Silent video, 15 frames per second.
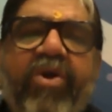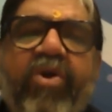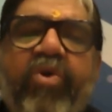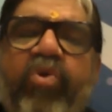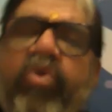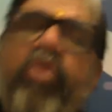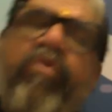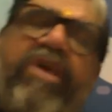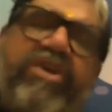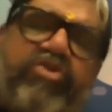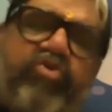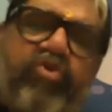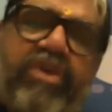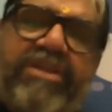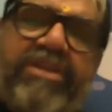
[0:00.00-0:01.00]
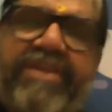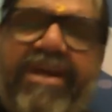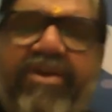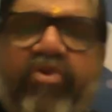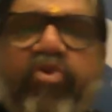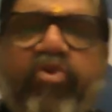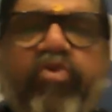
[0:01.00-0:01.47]
Who was Dronacharya?
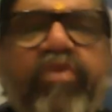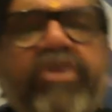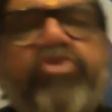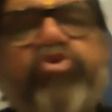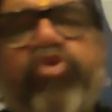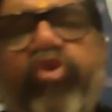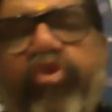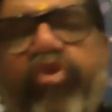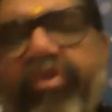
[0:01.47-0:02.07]
Who was Drona?